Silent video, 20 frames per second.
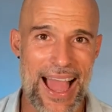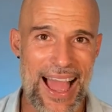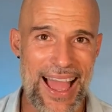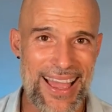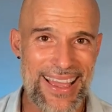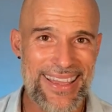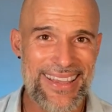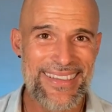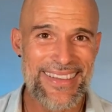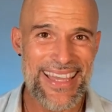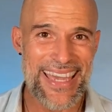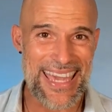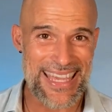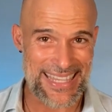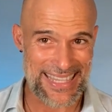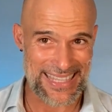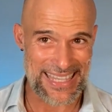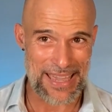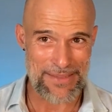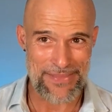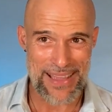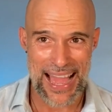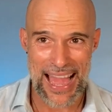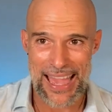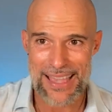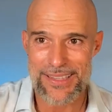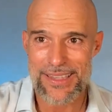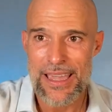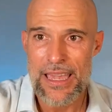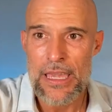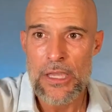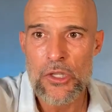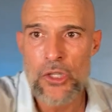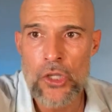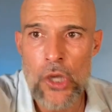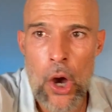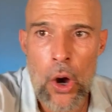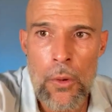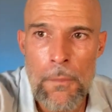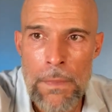Yeah, it's deep, guys.
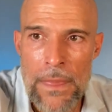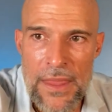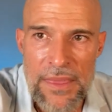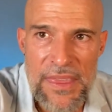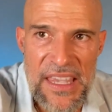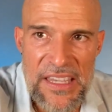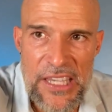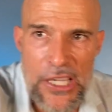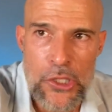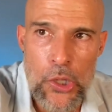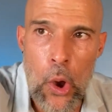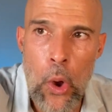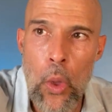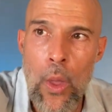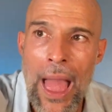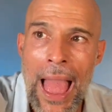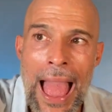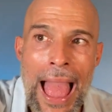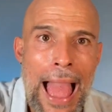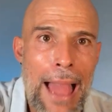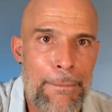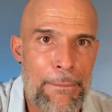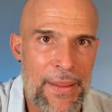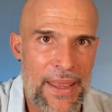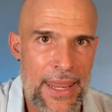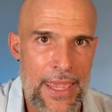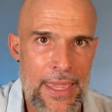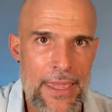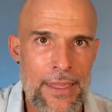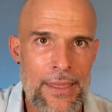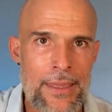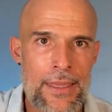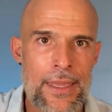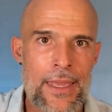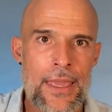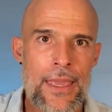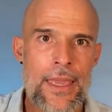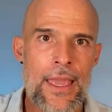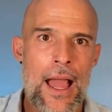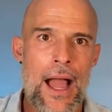So this is all happening
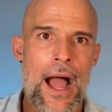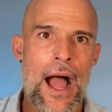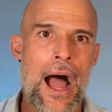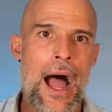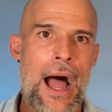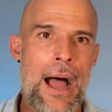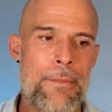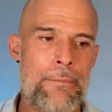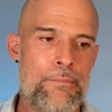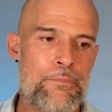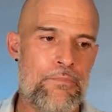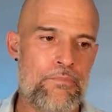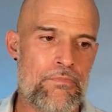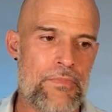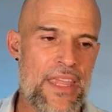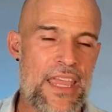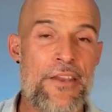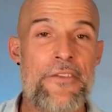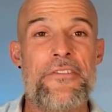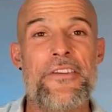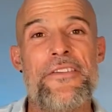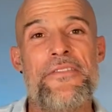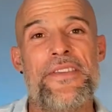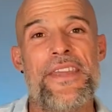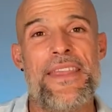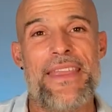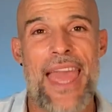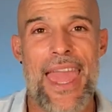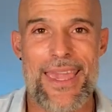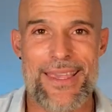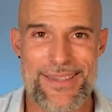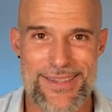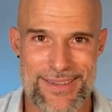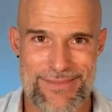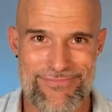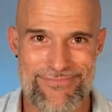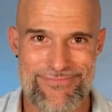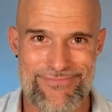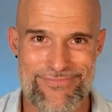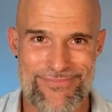in 15
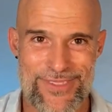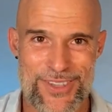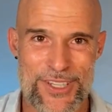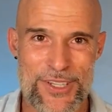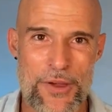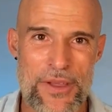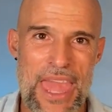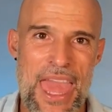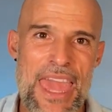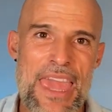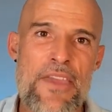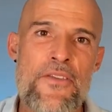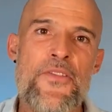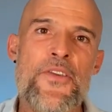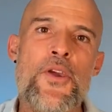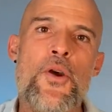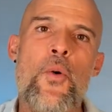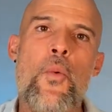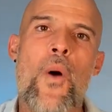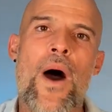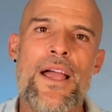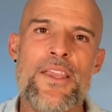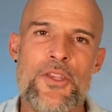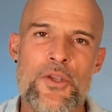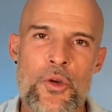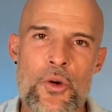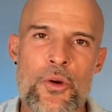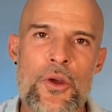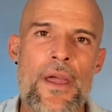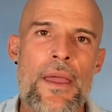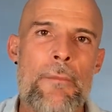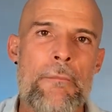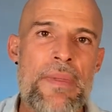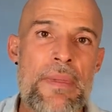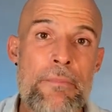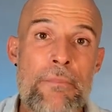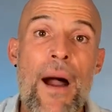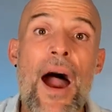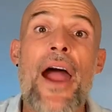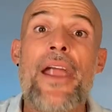days. So yeah, if you want to
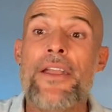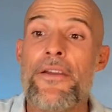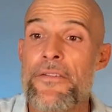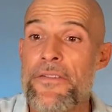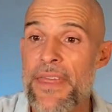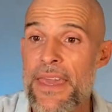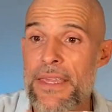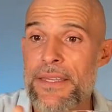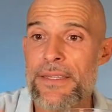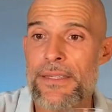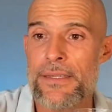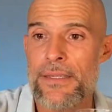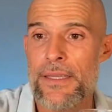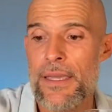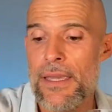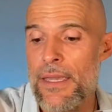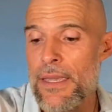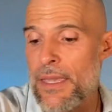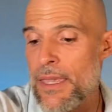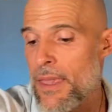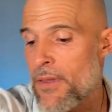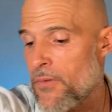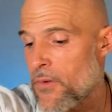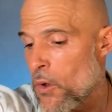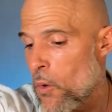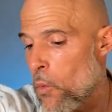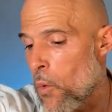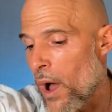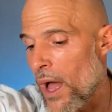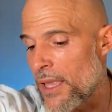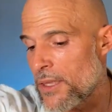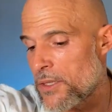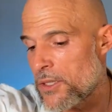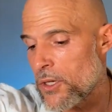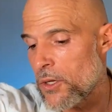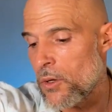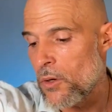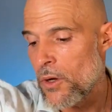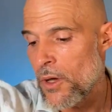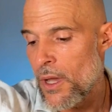be part of this, if you
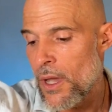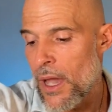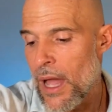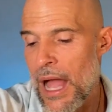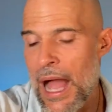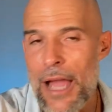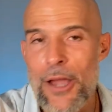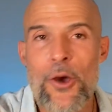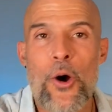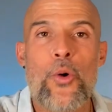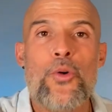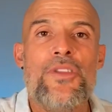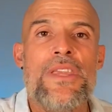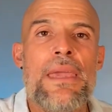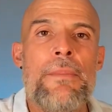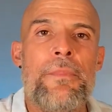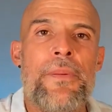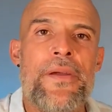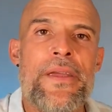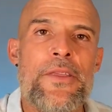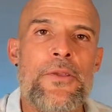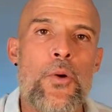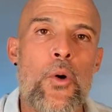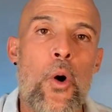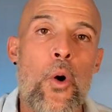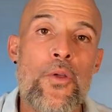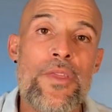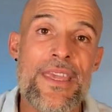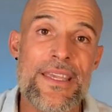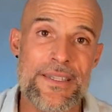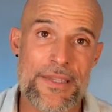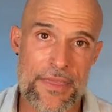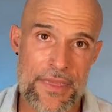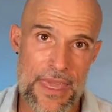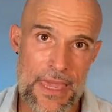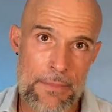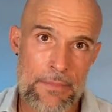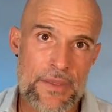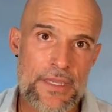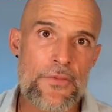want to go deeper into all
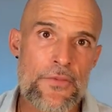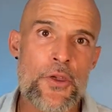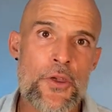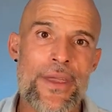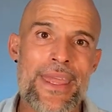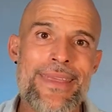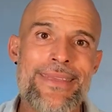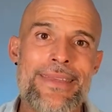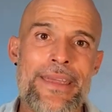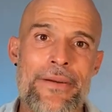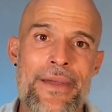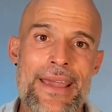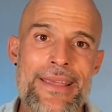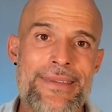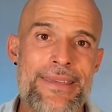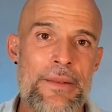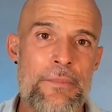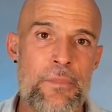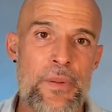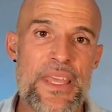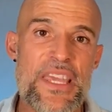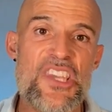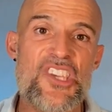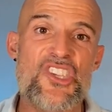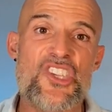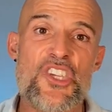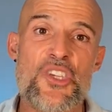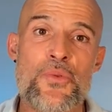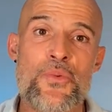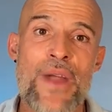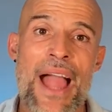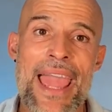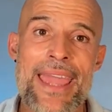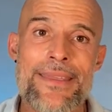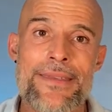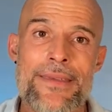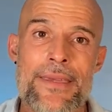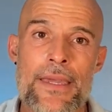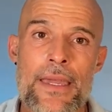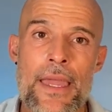these themes, if you're interested, please just
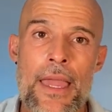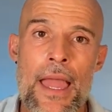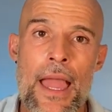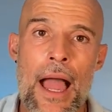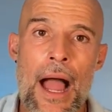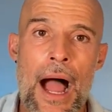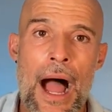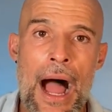write